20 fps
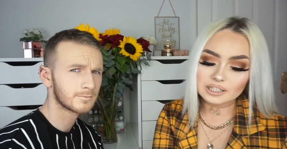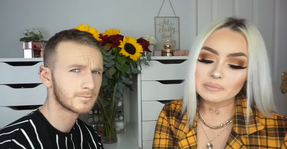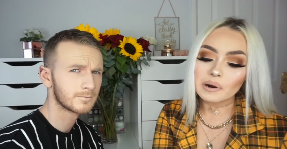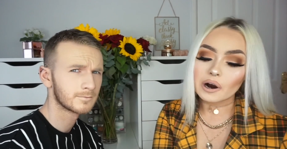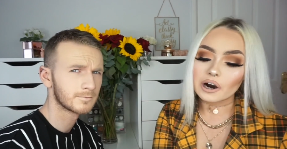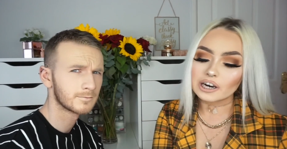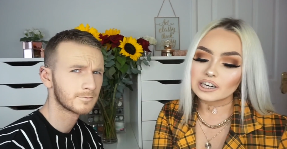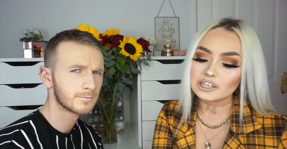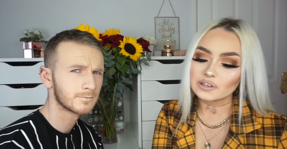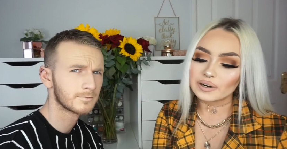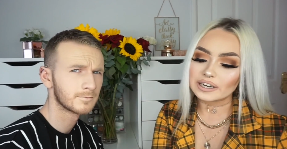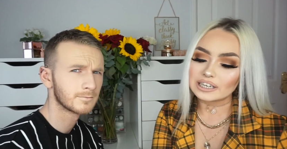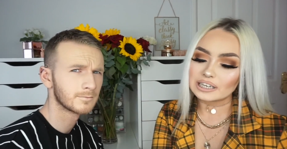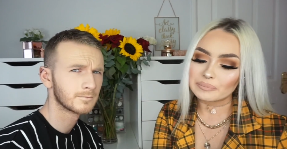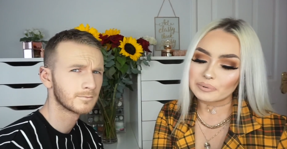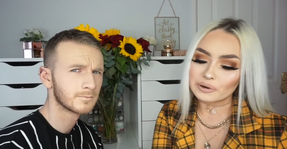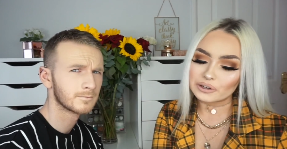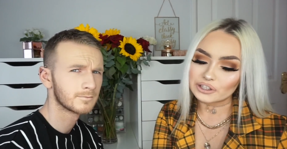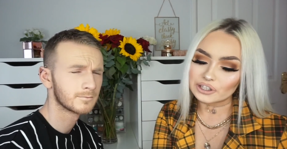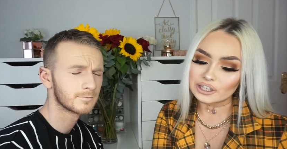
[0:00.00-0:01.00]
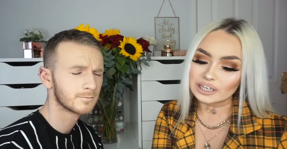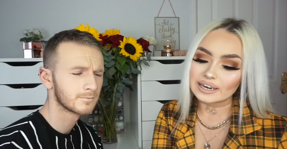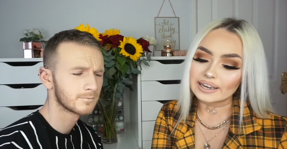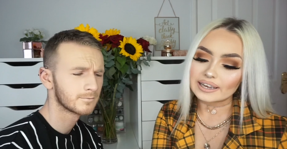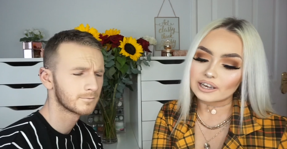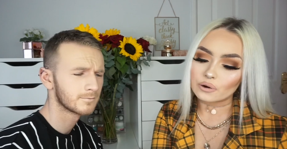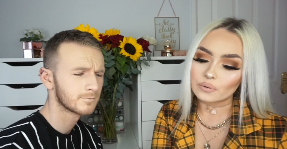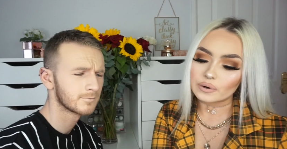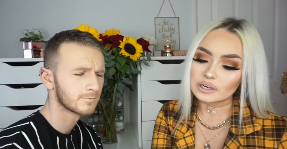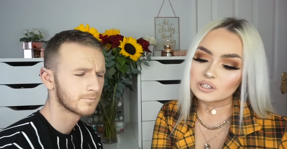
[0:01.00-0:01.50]
Speaker 1: paranoid about you,
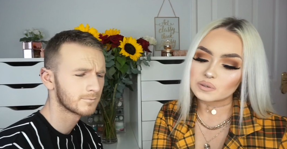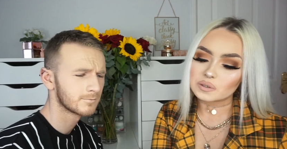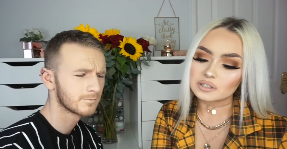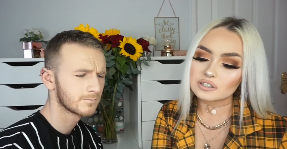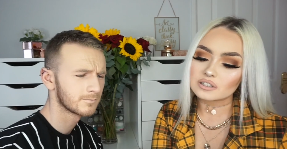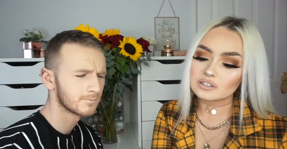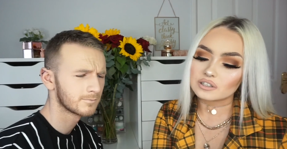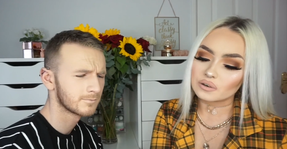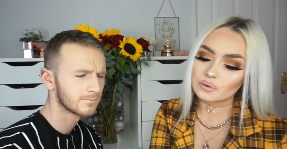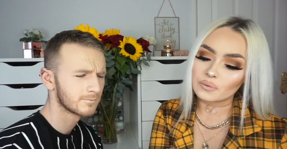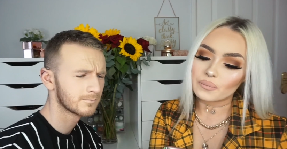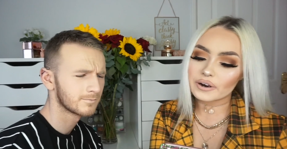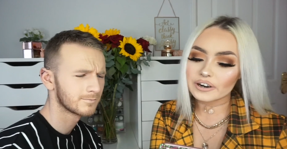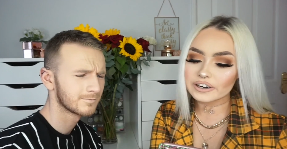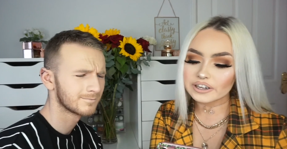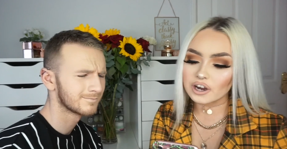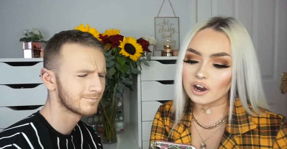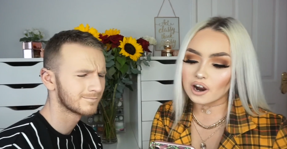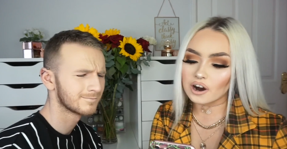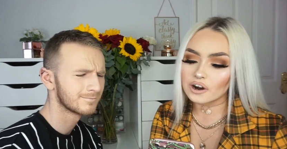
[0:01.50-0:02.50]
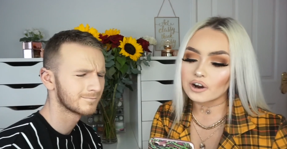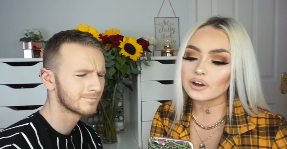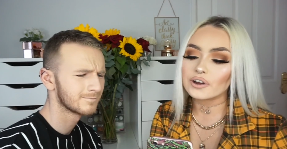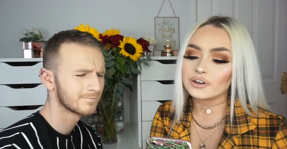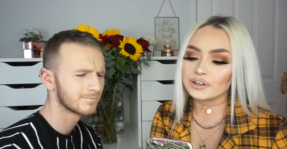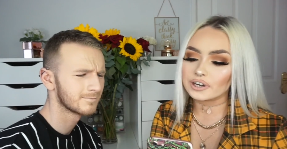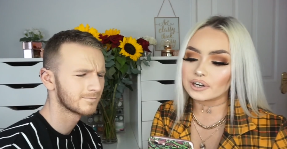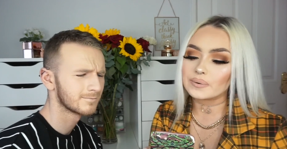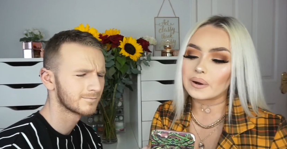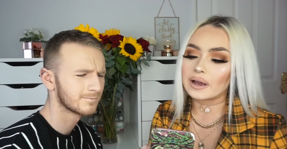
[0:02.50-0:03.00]
like always want to know where you are, who
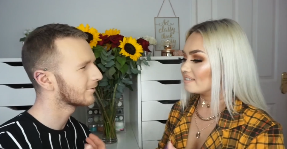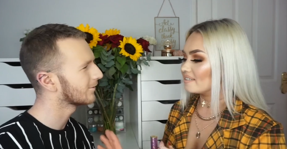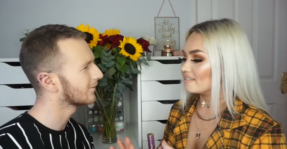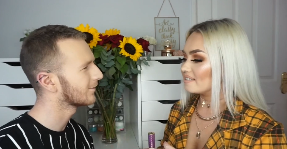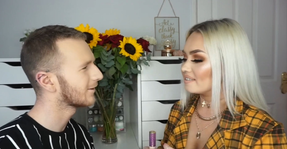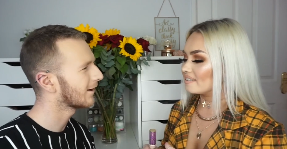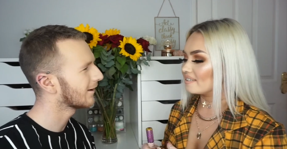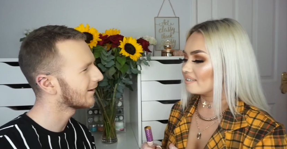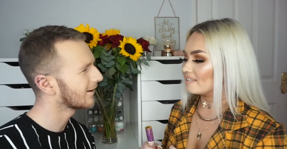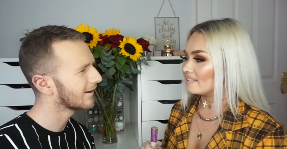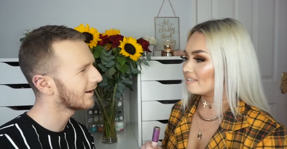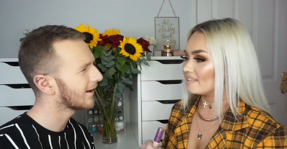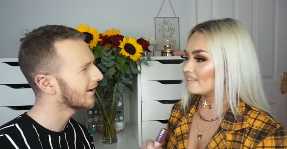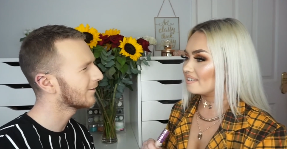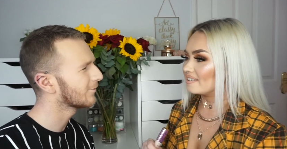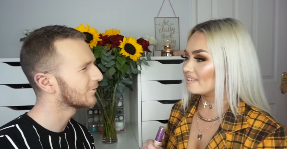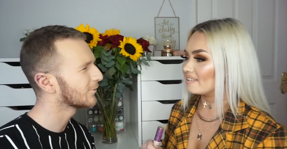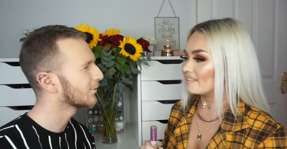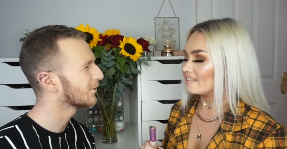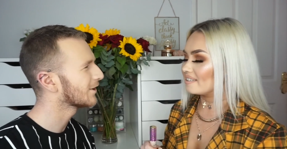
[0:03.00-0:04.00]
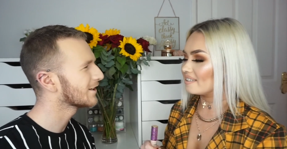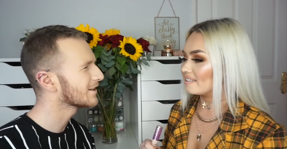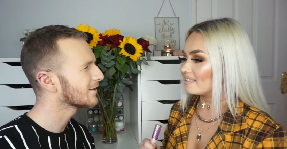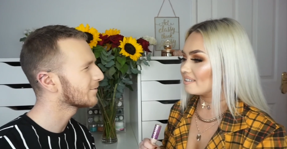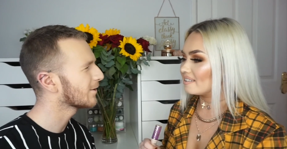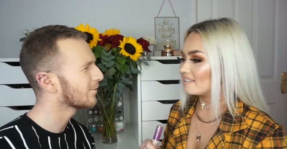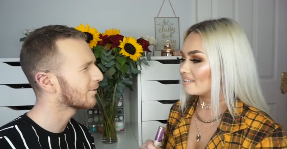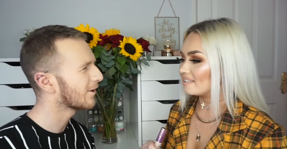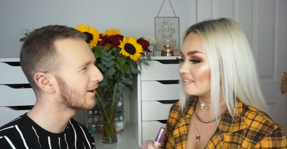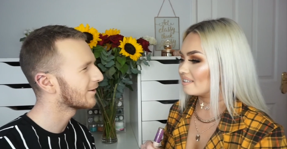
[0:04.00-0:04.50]
you're with.
Speaker 2: I have no
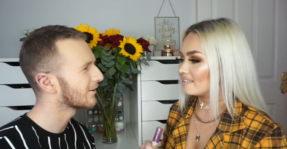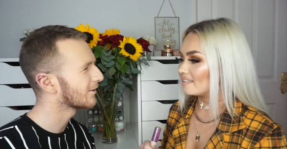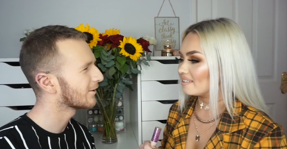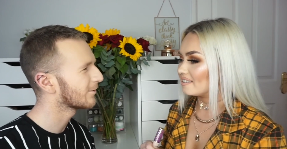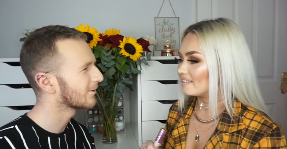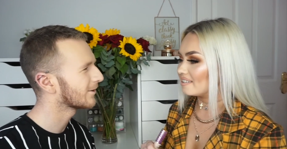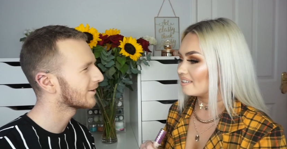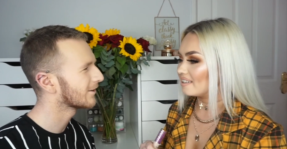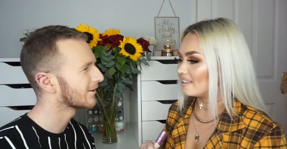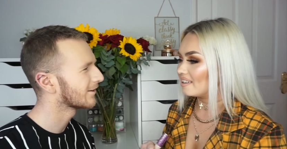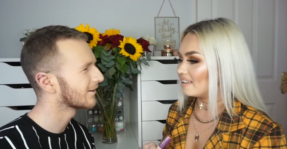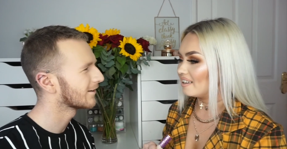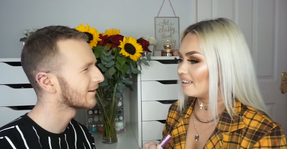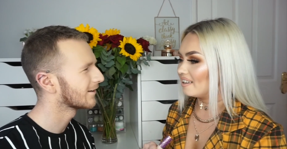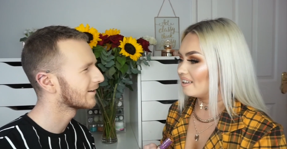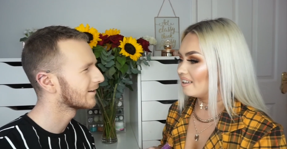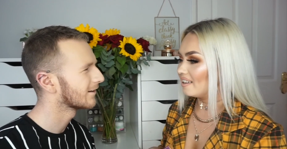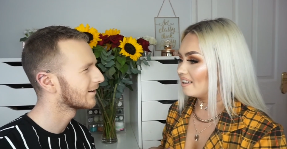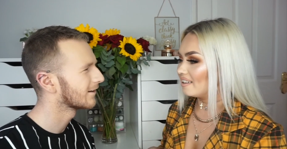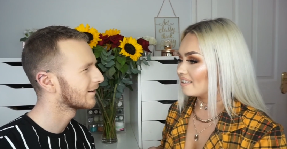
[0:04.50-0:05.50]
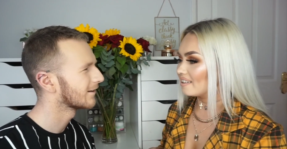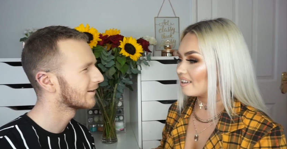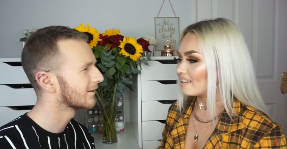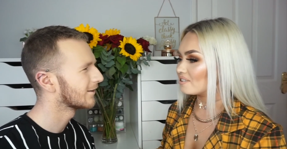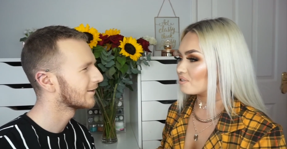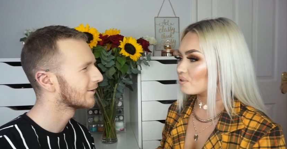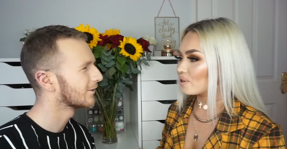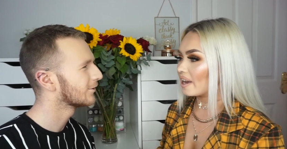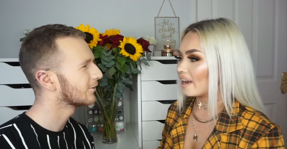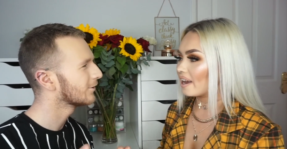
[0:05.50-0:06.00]
reason to be paranoid about you.
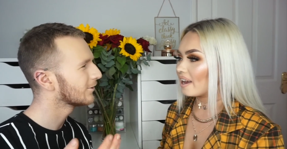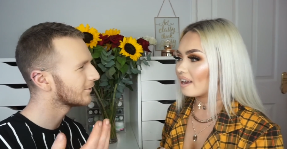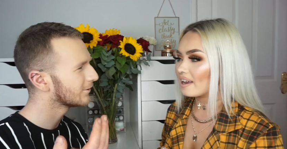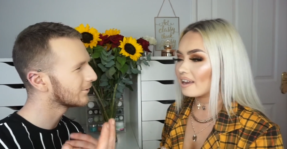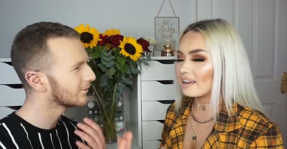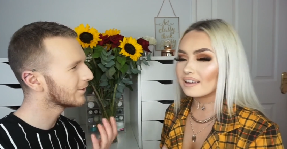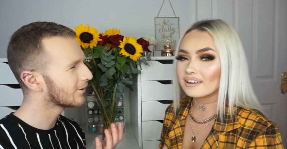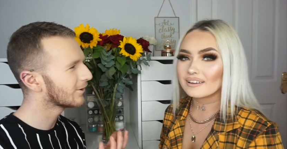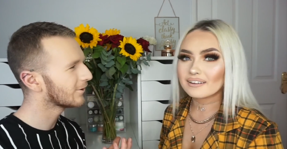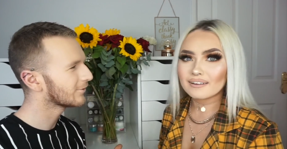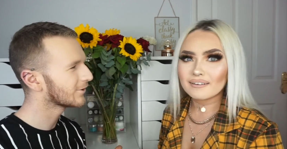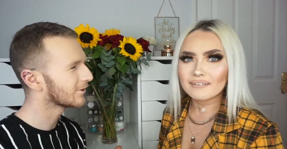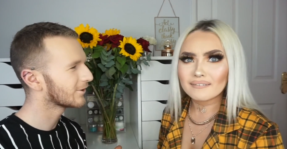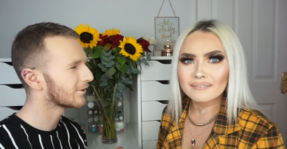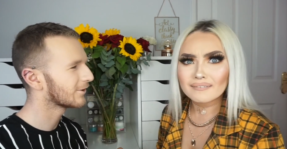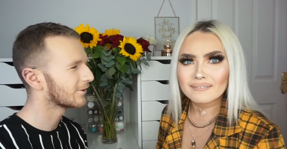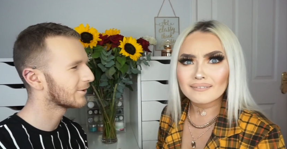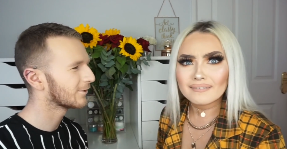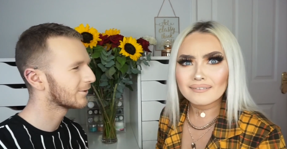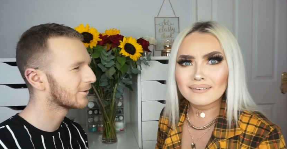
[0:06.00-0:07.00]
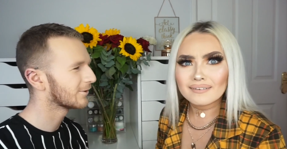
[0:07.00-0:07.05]
Speaker 1: That's okay. You, you are
Speaker 2: your